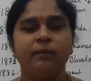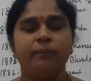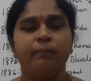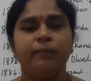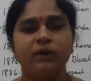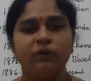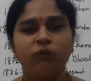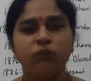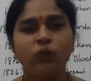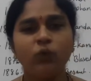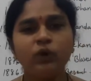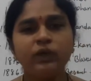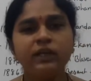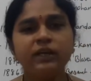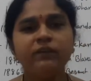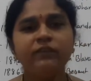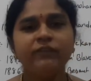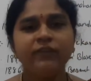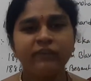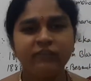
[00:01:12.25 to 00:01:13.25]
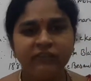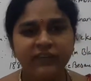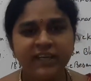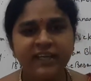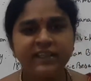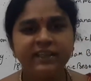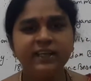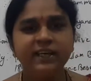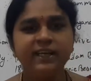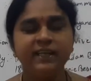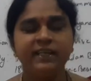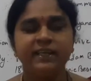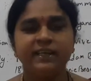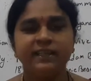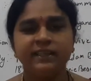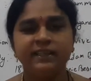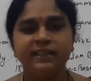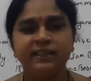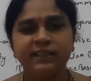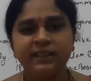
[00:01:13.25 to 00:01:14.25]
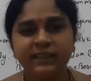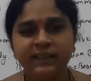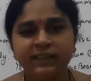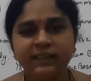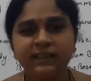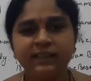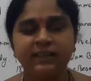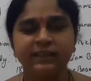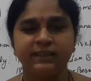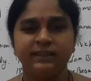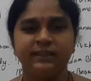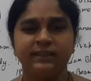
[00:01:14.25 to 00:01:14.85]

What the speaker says: But 1453, the Turk